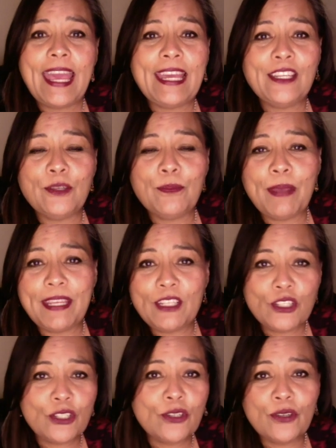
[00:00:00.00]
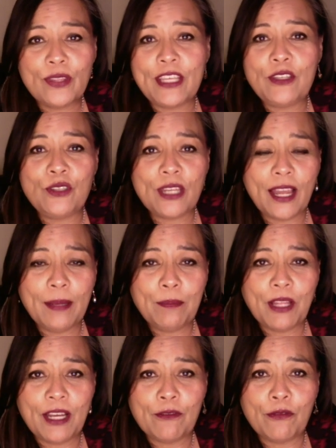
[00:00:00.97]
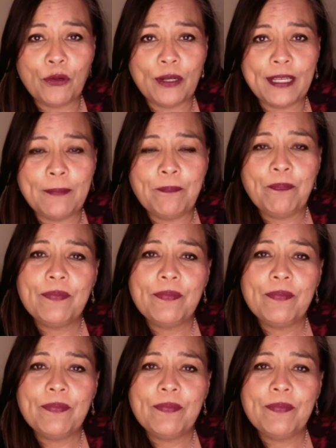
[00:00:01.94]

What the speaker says: and make sure that you time block for it.